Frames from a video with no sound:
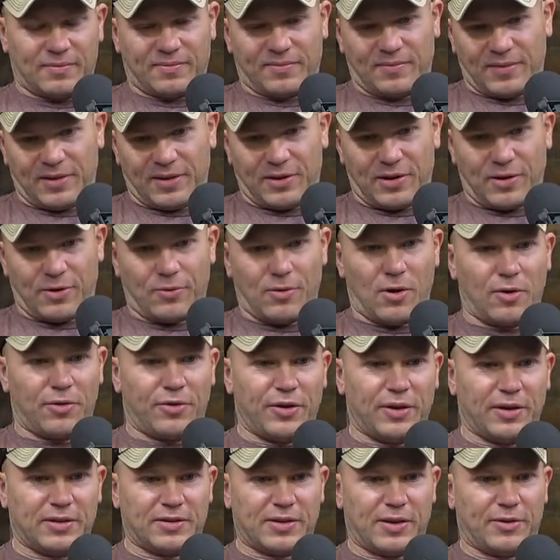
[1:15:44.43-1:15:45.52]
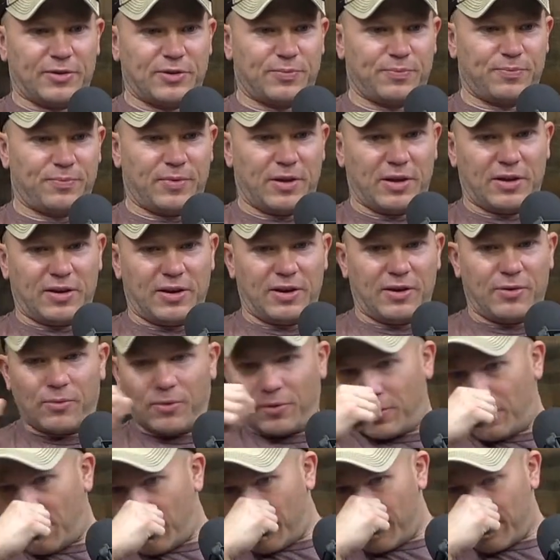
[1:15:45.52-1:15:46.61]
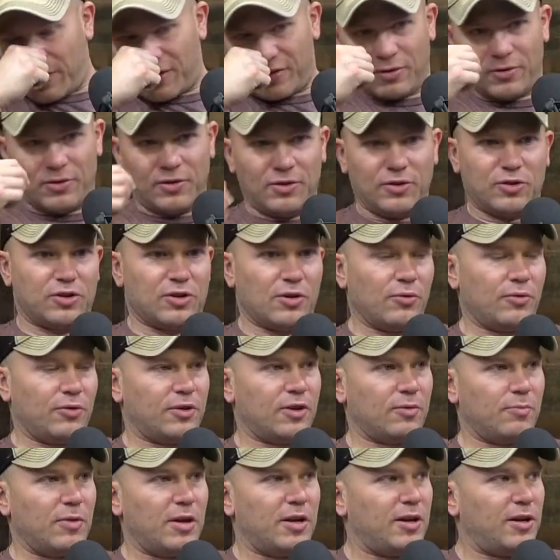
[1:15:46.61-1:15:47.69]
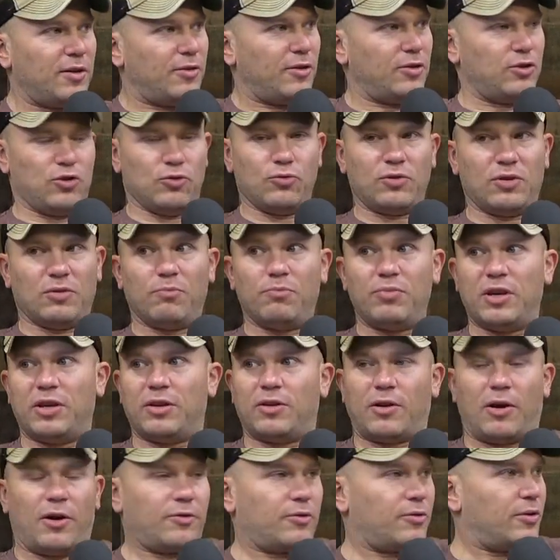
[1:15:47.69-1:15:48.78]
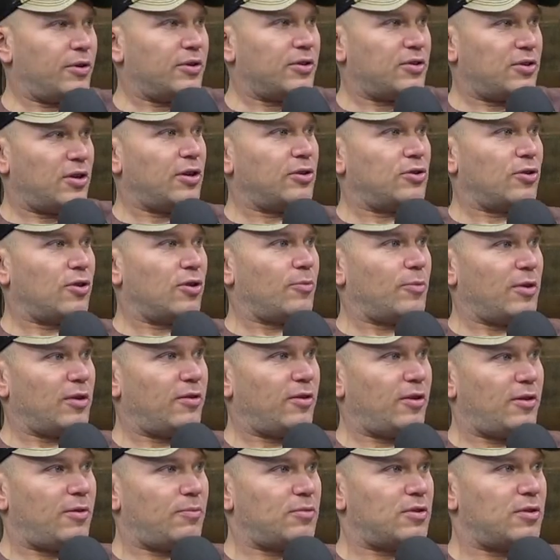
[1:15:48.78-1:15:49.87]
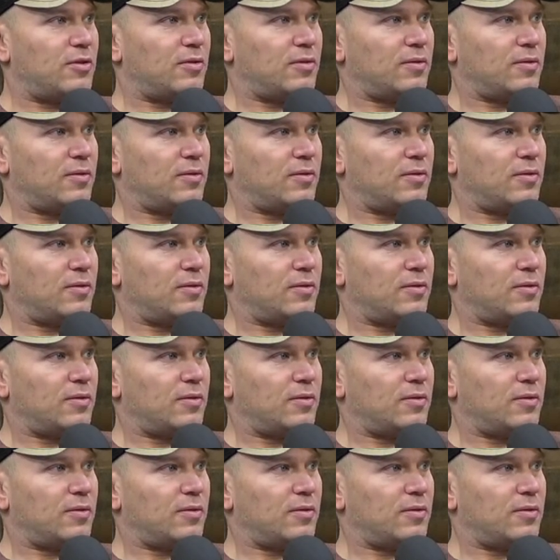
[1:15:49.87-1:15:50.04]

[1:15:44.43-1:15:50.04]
all things else being equal, I think you need to show the committee that you can beat other NCAA tournament teams.